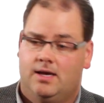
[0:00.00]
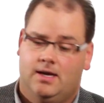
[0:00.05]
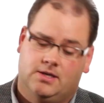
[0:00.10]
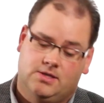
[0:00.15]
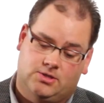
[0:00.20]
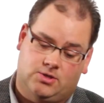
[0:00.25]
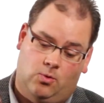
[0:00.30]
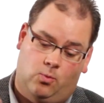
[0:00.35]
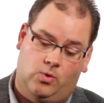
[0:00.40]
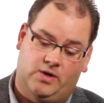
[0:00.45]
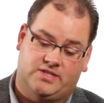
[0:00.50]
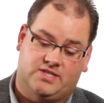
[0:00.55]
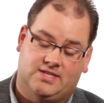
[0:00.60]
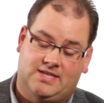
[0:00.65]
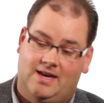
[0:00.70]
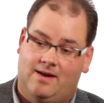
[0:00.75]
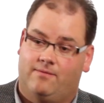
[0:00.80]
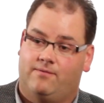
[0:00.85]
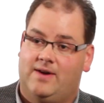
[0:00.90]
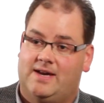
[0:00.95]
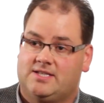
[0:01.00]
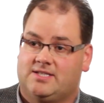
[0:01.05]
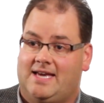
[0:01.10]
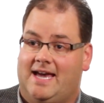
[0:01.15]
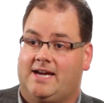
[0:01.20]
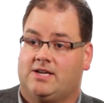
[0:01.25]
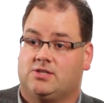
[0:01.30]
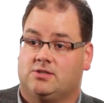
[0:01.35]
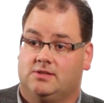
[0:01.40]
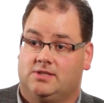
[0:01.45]
So what CFS
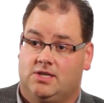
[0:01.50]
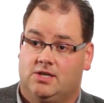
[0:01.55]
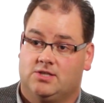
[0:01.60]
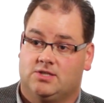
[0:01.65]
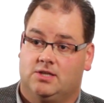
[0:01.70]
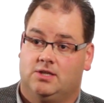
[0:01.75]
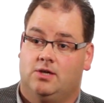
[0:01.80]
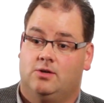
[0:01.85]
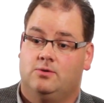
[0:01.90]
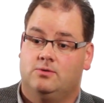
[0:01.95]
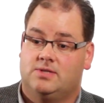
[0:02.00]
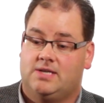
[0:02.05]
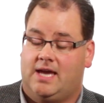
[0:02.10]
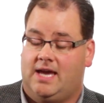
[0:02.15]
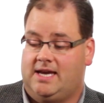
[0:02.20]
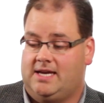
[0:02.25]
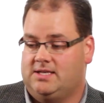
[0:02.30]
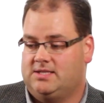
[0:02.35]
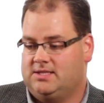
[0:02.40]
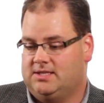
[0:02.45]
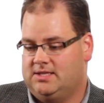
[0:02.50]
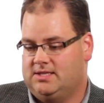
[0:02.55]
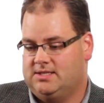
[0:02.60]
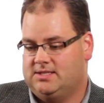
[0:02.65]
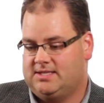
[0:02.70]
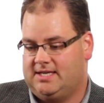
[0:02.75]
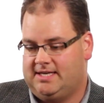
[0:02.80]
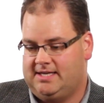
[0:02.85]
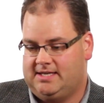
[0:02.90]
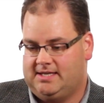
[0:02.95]
actually does in those
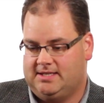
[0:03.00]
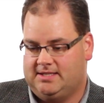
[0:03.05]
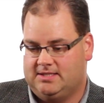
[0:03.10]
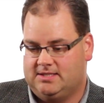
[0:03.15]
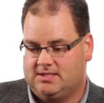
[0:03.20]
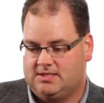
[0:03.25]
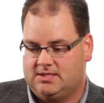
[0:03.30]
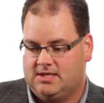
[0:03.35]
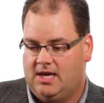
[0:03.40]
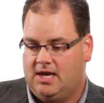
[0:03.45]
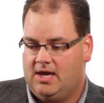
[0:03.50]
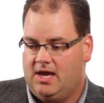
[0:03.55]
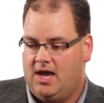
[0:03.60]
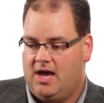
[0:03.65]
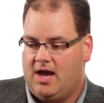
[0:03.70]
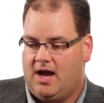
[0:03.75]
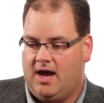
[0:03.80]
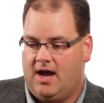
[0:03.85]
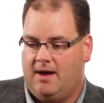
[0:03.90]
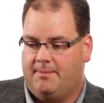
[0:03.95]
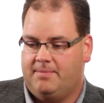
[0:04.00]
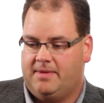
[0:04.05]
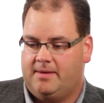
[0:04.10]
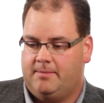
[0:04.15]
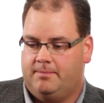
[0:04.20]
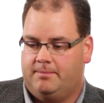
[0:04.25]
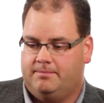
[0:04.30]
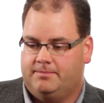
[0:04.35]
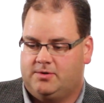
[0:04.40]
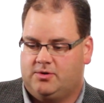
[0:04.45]
cases is
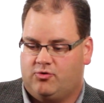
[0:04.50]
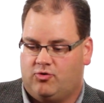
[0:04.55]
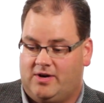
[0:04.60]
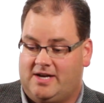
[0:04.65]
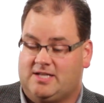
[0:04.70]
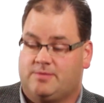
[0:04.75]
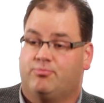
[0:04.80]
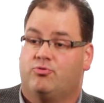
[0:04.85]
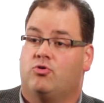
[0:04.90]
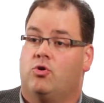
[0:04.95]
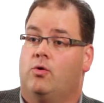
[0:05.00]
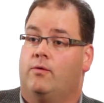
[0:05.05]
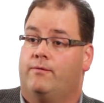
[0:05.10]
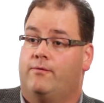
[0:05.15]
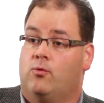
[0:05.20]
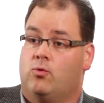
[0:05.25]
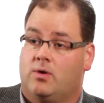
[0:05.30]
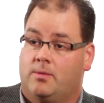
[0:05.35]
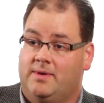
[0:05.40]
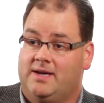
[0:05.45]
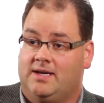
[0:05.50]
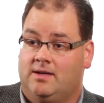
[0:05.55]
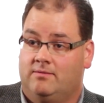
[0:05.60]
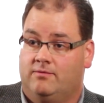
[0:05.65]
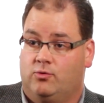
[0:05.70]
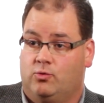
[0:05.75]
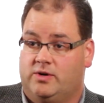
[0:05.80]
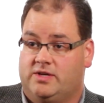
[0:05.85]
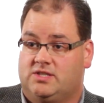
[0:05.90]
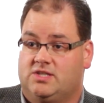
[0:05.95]
creates pro forma
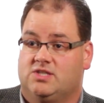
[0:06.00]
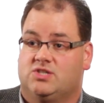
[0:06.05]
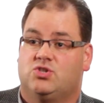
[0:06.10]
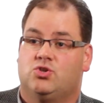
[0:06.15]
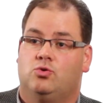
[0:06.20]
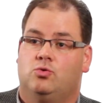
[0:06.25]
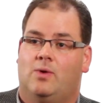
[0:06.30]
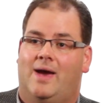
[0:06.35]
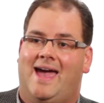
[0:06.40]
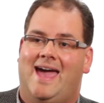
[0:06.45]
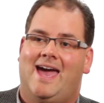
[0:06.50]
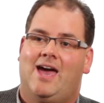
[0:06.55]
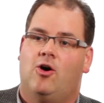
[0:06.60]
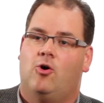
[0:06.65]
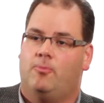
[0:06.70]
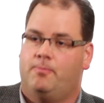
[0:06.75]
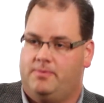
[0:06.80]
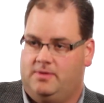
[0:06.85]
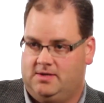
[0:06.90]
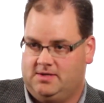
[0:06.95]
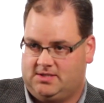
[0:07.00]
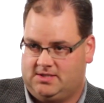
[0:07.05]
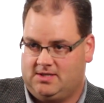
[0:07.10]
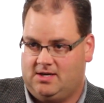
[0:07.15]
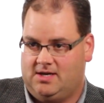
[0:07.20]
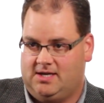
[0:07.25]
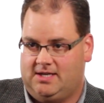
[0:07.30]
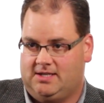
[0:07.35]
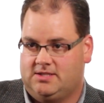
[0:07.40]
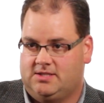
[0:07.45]
invoices to help the
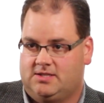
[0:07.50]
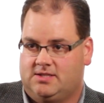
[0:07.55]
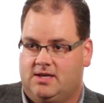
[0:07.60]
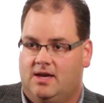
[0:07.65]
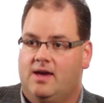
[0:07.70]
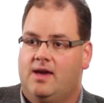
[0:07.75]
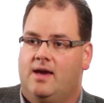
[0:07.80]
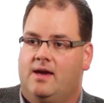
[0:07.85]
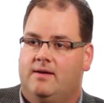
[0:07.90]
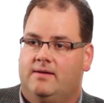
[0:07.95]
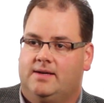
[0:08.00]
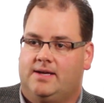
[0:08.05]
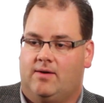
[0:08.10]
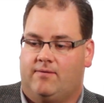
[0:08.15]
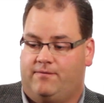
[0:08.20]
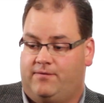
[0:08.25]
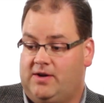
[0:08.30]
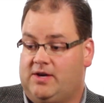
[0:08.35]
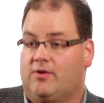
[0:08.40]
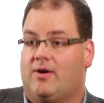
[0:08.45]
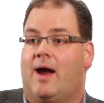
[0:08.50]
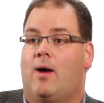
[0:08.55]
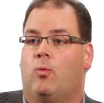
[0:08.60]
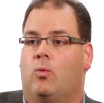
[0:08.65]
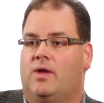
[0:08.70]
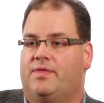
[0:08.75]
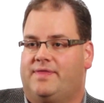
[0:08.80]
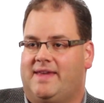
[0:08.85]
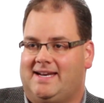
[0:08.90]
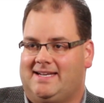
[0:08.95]
sites figure out
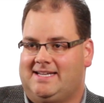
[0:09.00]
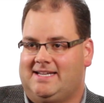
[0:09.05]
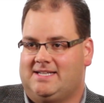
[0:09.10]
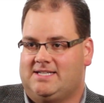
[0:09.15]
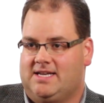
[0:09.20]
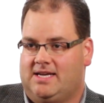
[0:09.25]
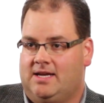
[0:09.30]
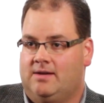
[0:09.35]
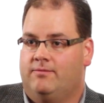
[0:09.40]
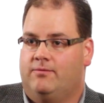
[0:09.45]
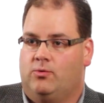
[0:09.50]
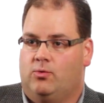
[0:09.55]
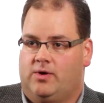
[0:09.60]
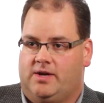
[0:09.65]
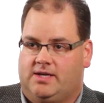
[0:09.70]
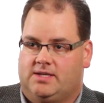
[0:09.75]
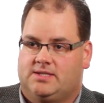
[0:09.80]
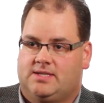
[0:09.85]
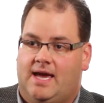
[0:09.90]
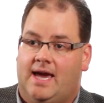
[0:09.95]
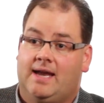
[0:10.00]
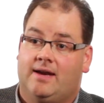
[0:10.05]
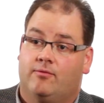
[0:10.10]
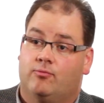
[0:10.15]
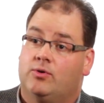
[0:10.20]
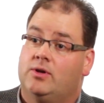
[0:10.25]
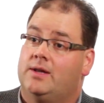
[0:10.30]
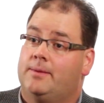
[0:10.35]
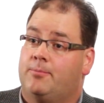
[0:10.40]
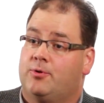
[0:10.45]
what they need to invoice. And it
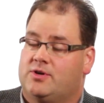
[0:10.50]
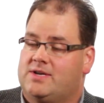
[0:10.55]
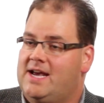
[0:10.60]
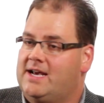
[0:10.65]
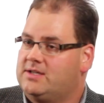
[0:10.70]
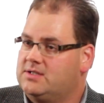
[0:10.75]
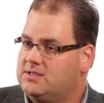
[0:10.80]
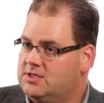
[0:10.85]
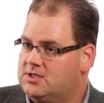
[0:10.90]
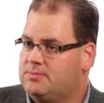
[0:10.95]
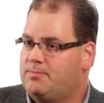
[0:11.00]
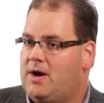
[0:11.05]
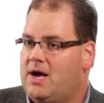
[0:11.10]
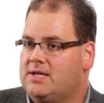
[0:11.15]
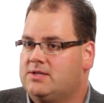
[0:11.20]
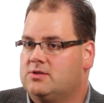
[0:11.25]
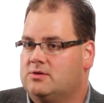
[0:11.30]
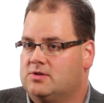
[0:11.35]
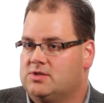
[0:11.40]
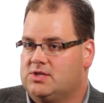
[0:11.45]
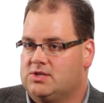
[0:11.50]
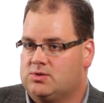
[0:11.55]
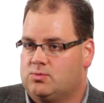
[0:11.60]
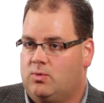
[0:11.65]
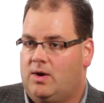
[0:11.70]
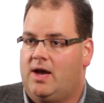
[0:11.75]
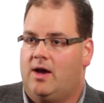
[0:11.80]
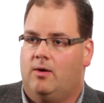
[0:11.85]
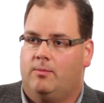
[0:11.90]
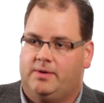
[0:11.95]
really protects the sponsors as
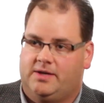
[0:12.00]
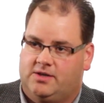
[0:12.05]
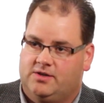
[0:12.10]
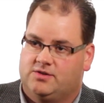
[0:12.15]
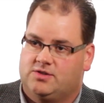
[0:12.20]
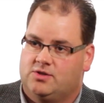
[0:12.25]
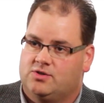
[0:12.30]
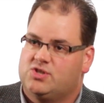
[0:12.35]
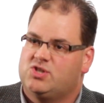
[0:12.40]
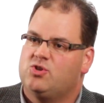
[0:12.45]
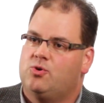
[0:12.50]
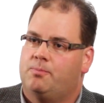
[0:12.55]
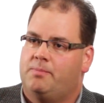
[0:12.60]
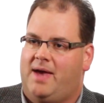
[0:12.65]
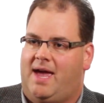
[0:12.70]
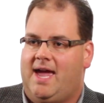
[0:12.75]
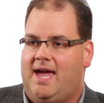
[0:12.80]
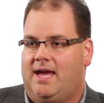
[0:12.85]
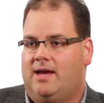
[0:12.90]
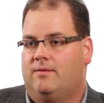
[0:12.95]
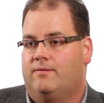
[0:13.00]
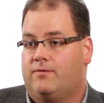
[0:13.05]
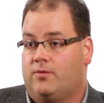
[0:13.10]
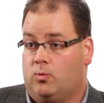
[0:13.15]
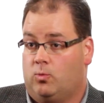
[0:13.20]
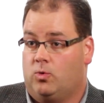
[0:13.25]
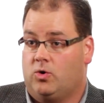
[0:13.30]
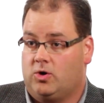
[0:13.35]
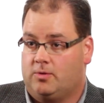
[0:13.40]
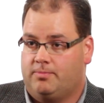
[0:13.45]
well, because they're still paying for
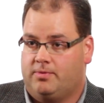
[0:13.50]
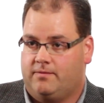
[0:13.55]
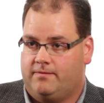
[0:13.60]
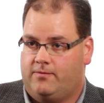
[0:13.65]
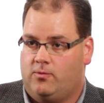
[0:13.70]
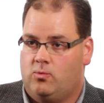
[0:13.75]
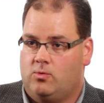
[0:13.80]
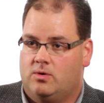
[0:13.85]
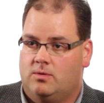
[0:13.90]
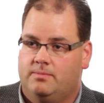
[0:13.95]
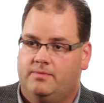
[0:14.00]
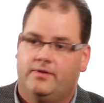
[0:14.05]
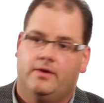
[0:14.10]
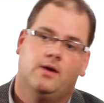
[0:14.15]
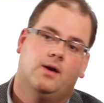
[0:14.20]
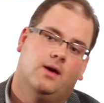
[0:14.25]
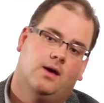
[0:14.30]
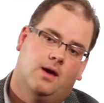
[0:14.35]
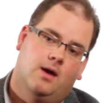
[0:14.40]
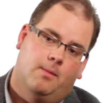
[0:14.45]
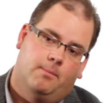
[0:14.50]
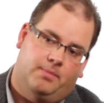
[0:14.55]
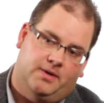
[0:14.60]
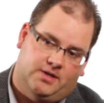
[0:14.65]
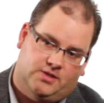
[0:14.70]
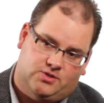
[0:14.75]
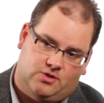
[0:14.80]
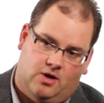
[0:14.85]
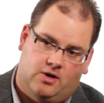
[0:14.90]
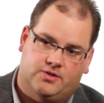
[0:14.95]
work performed, but
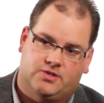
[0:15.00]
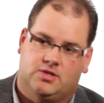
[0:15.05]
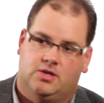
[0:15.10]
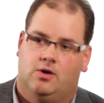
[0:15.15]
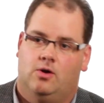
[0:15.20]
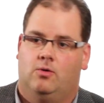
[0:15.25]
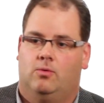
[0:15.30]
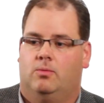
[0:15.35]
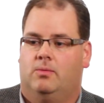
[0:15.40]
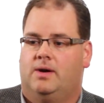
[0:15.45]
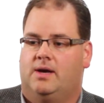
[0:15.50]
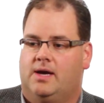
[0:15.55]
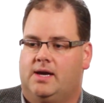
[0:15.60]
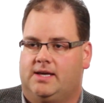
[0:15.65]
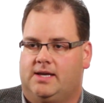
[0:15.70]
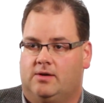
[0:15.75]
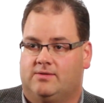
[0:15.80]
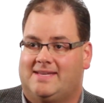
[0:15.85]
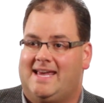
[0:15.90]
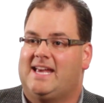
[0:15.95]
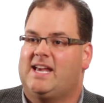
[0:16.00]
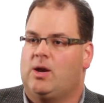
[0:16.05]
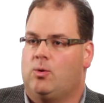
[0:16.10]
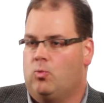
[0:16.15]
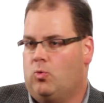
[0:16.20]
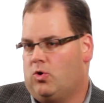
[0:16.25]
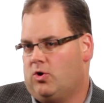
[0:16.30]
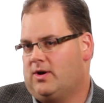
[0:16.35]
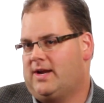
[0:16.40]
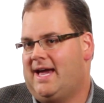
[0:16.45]
it's also taking
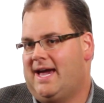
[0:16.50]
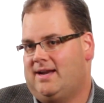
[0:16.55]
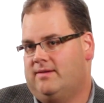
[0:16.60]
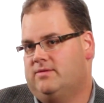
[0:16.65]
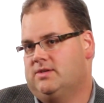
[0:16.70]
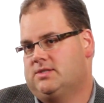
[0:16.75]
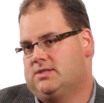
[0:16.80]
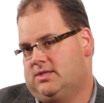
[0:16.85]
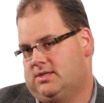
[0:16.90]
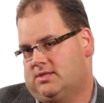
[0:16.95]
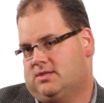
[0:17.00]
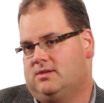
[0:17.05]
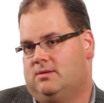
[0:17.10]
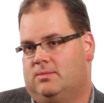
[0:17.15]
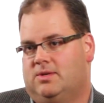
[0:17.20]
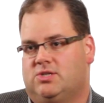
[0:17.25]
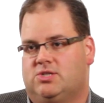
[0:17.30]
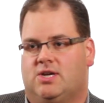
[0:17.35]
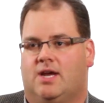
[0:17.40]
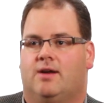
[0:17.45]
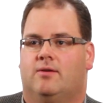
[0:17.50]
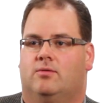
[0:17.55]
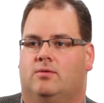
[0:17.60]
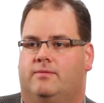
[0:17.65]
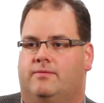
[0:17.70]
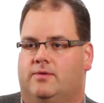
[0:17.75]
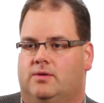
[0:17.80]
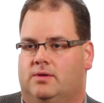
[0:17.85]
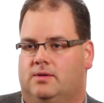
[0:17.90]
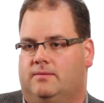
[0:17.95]
work out of the system in general
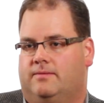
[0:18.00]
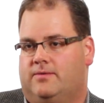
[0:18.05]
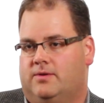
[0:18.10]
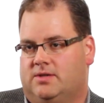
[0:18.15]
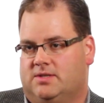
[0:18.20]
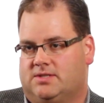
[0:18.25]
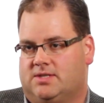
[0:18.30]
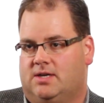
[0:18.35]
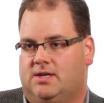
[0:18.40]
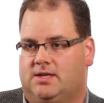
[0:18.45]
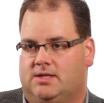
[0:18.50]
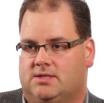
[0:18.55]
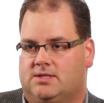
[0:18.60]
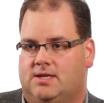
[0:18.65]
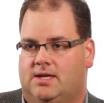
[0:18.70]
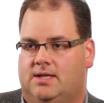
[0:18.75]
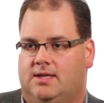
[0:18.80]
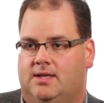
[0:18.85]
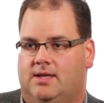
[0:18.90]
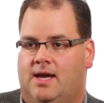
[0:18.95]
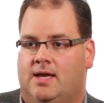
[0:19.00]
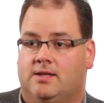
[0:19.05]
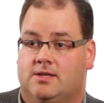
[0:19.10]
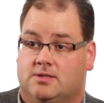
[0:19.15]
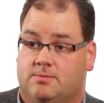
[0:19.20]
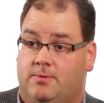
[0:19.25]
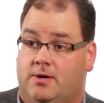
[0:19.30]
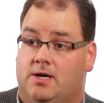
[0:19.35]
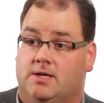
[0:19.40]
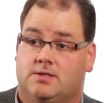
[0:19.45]
for the sites and the
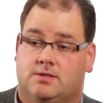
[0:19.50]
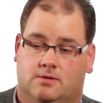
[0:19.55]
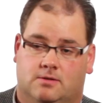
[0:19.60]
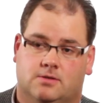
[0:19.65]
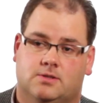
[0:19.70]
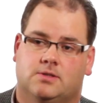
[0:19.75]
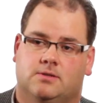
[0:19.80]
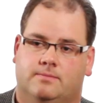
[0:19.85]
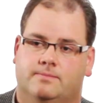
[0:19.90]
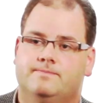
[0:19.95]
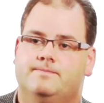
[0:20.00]
sponsors.